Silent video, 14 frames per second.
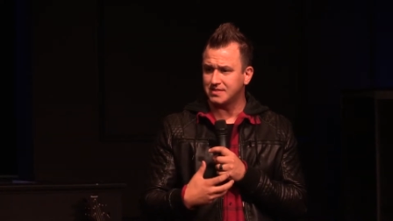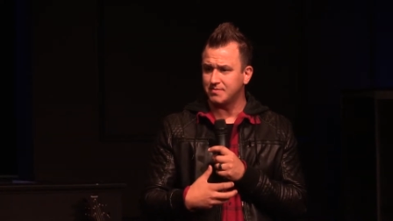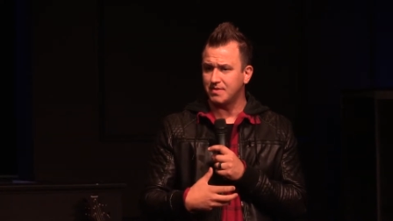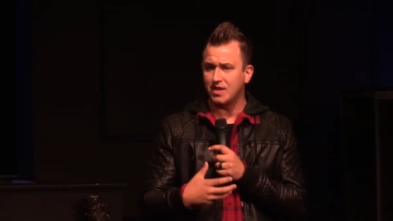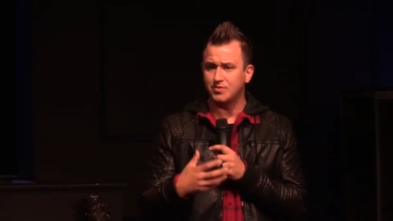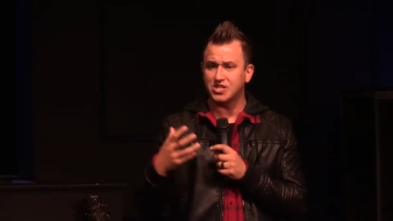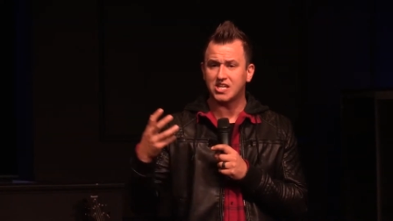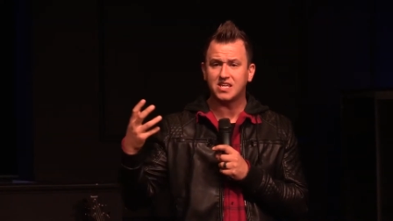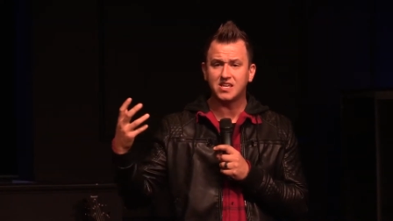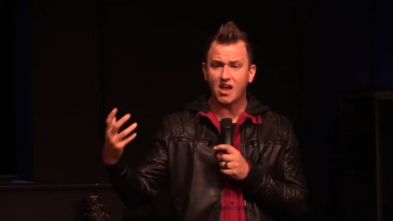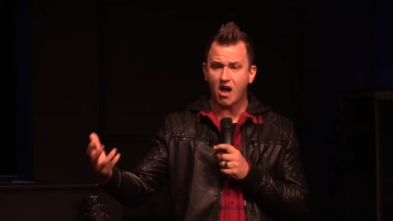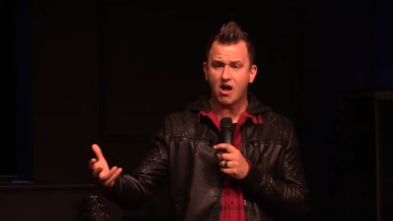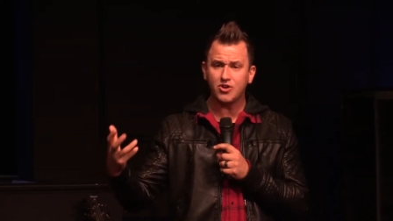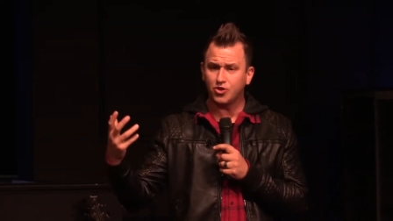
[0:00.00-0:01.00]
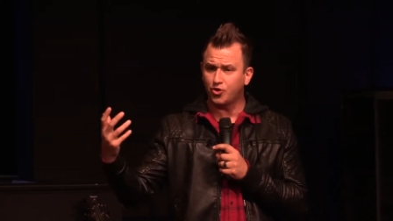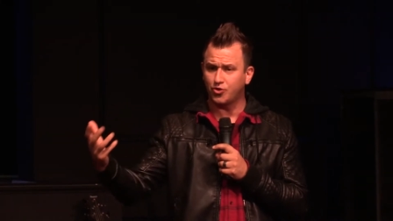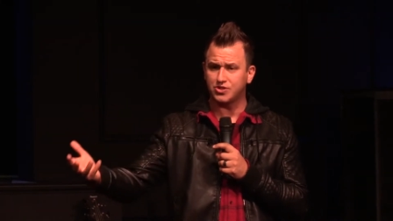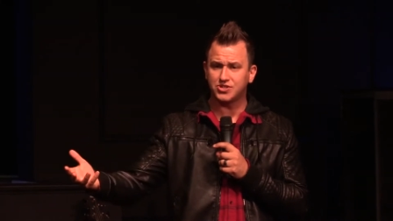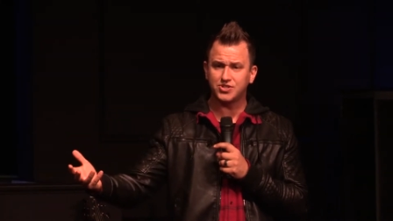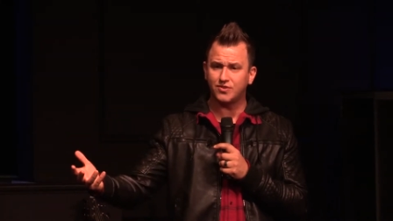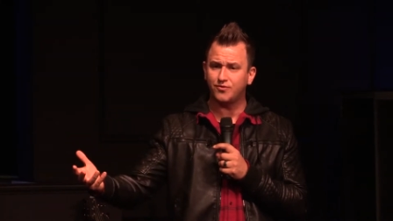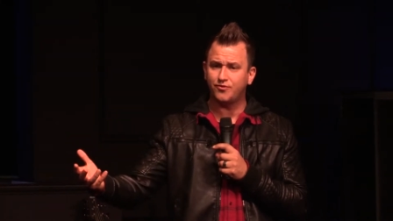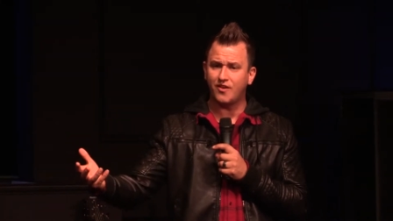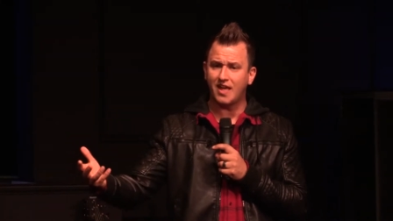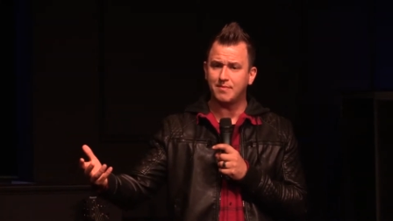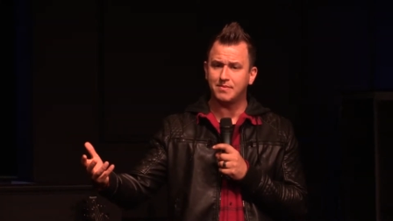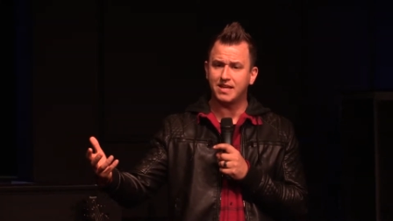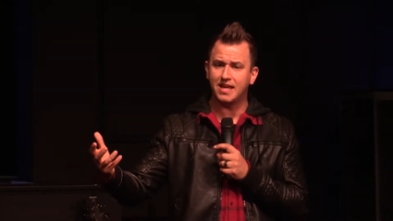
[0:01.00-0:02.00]
it was a young Christian
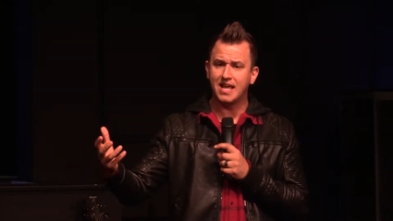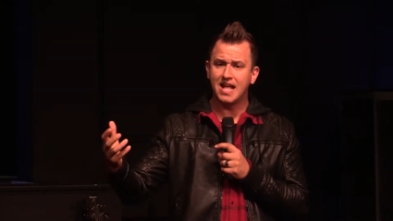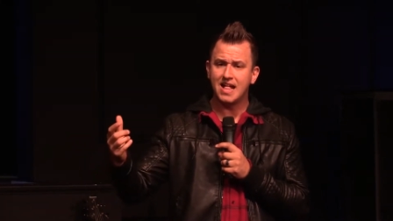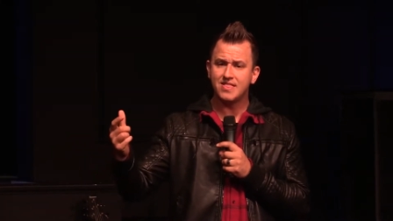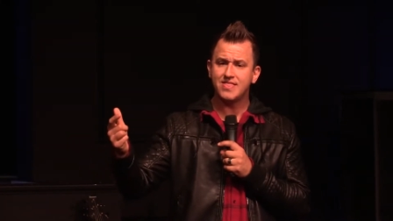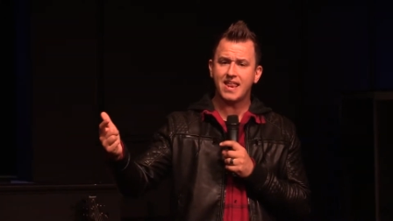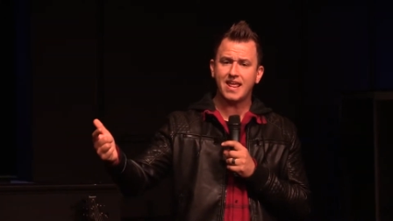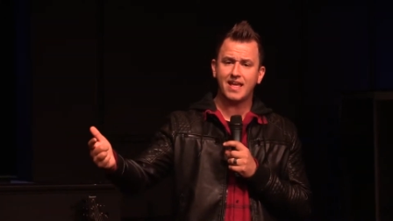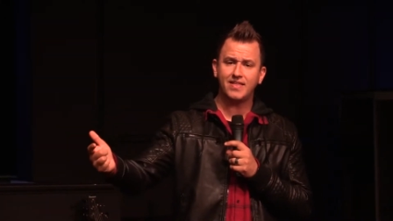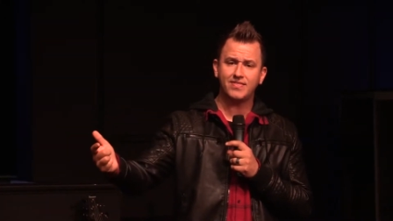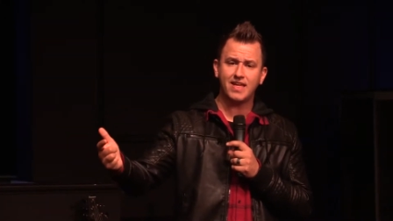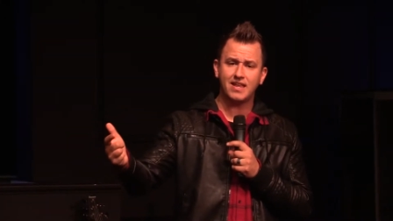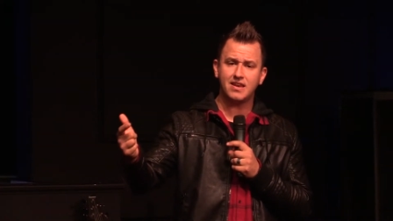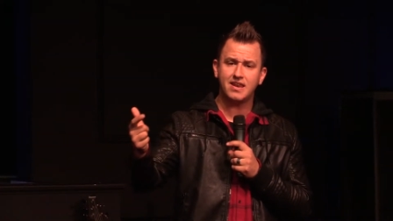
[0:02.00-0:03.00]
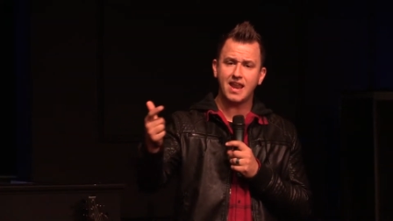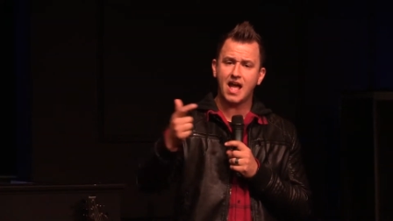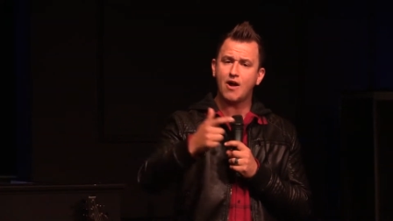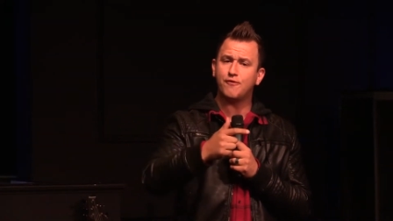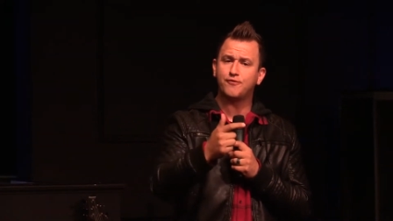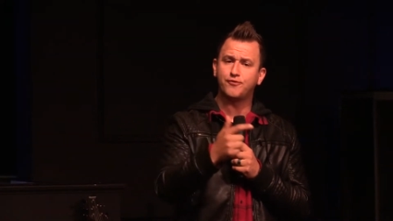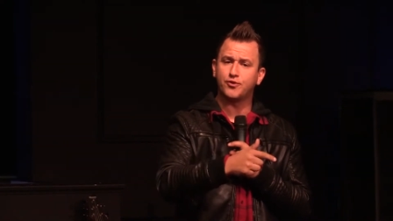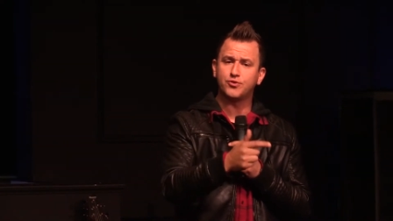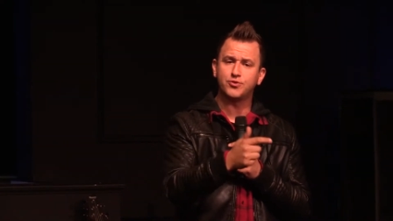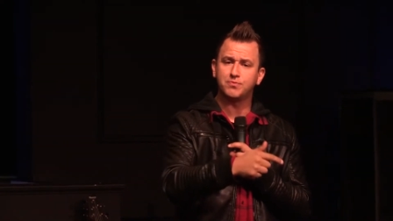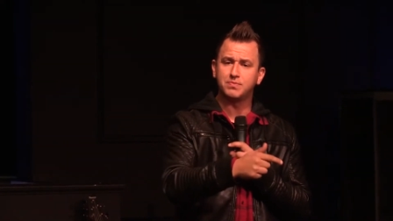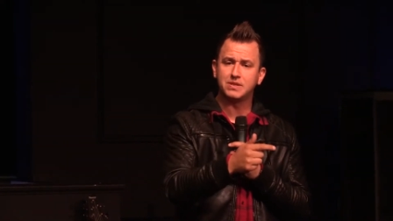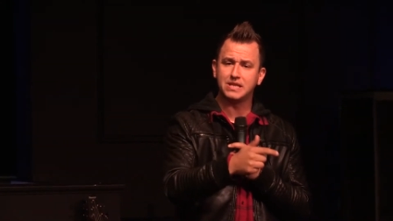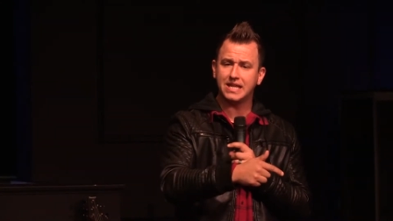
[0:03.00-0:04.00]
family that, that now further
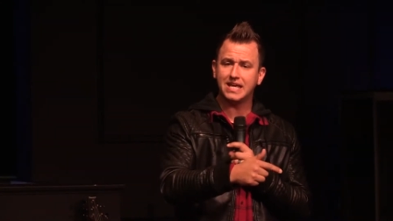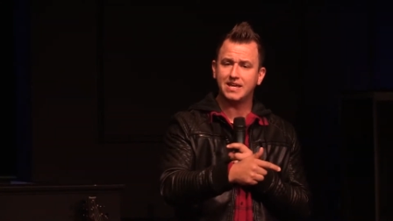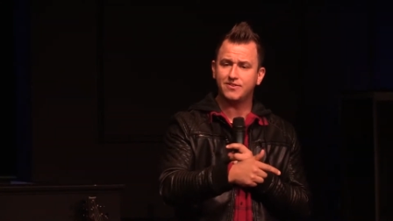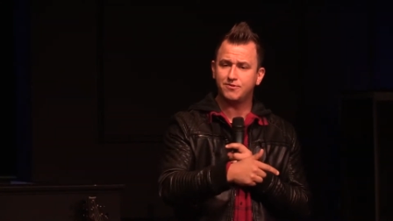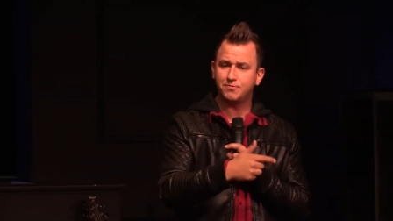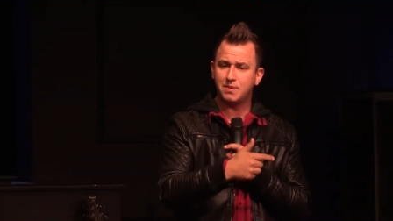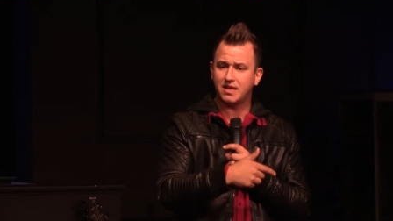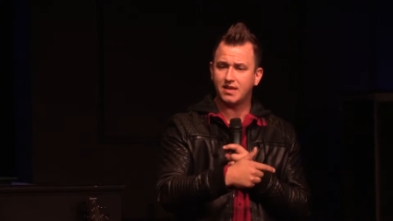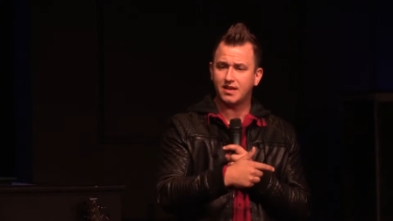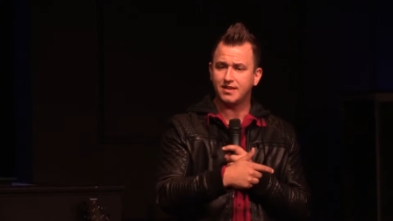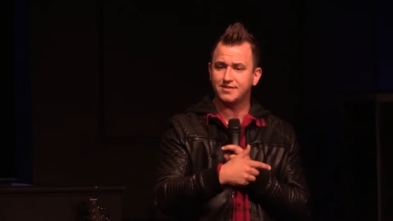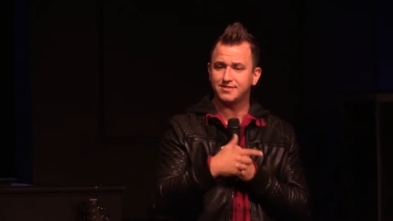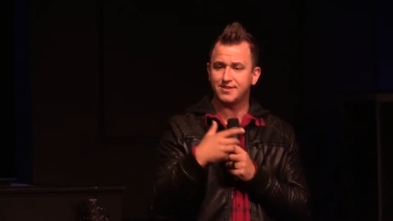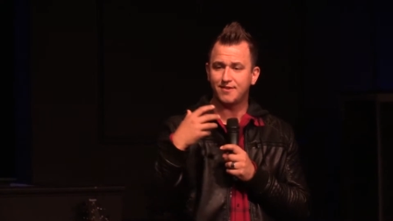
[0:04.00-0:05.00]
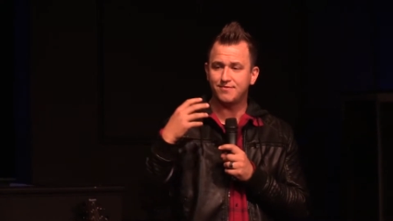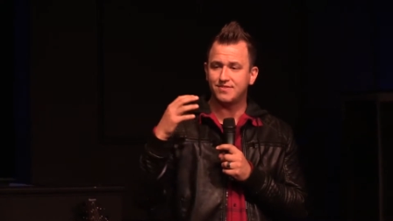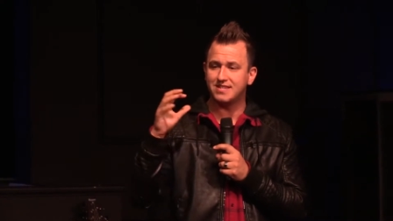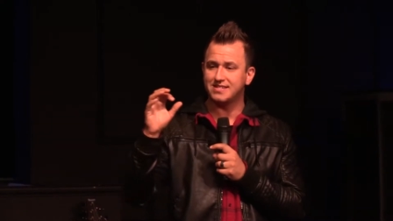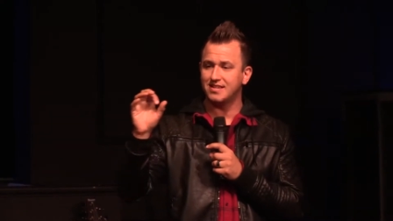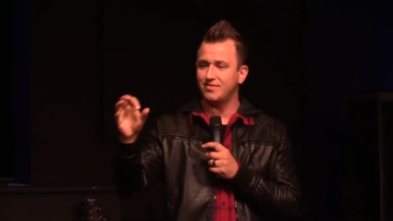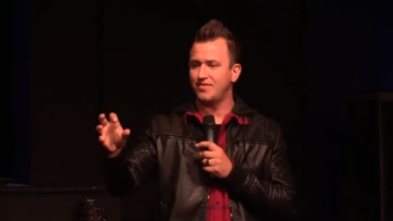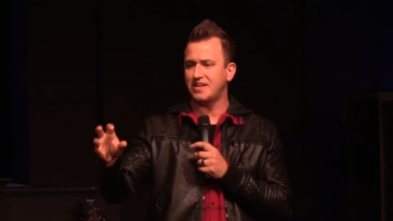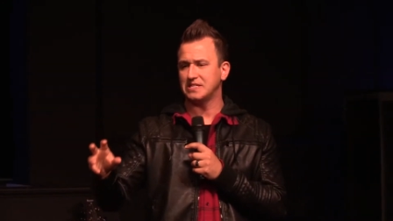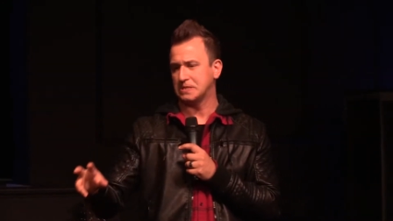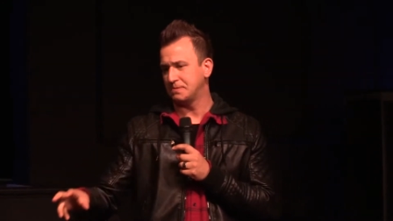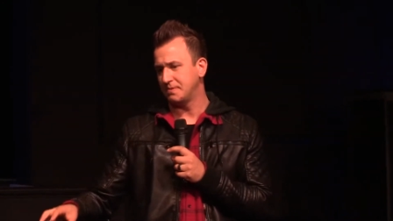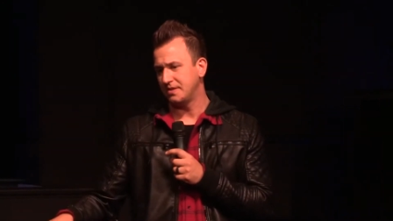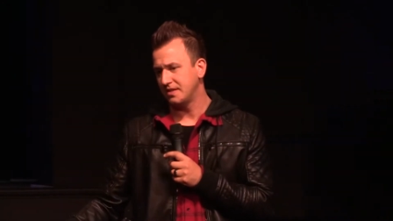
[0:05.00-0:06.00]
believe because of this
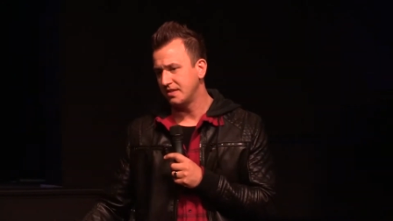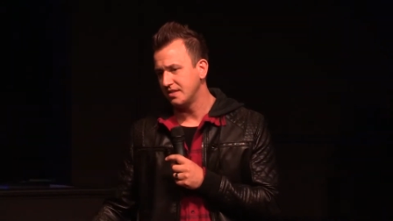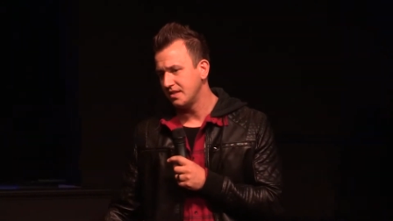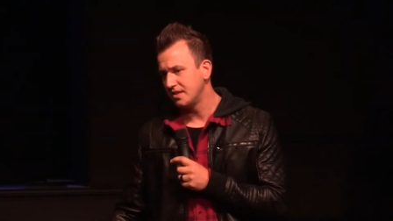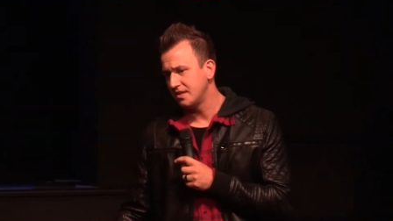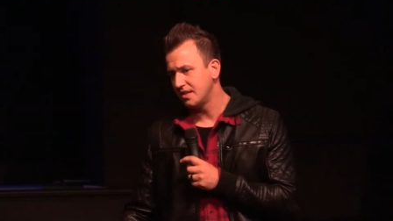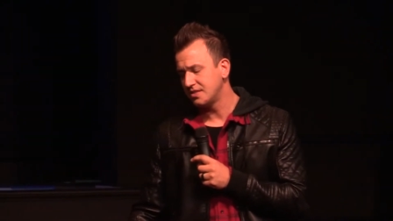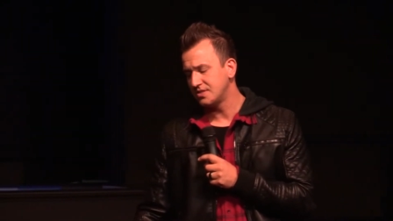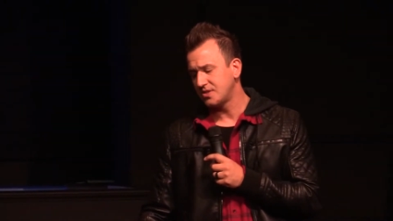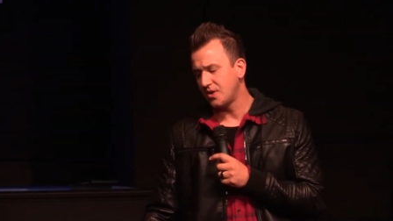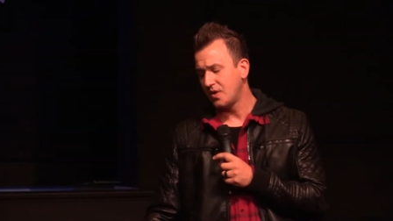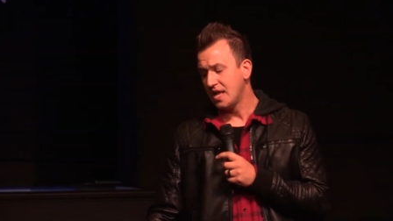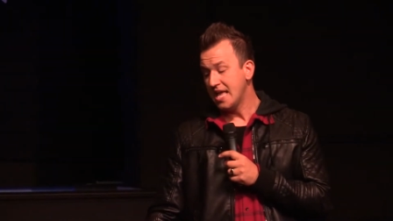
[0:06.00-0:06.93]
investment. And, and, and so,